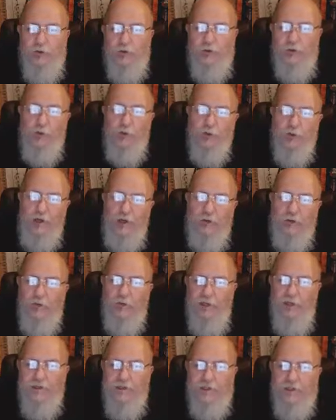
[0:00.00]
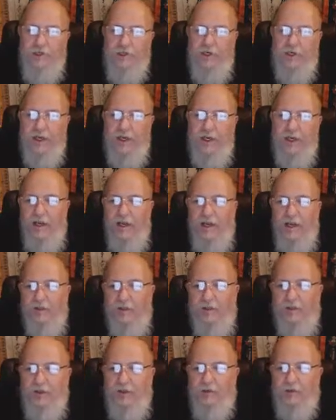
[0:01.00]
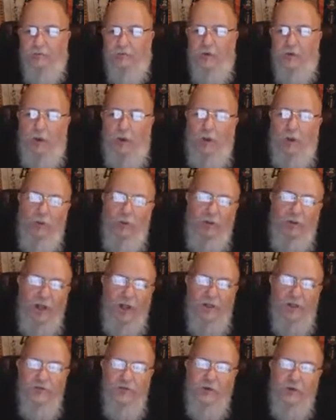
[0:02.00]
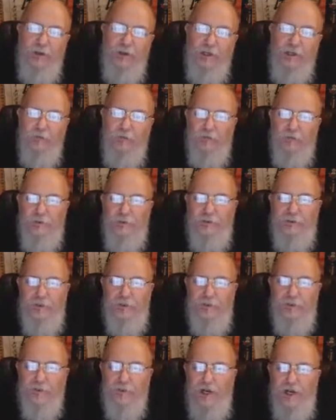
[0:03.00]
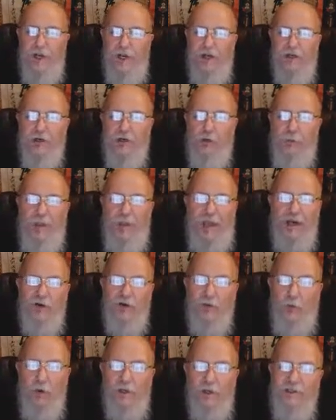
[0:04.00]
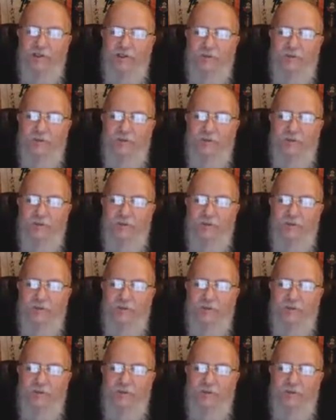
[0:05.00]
or correct reasoning that govern all logical inferences, no matter what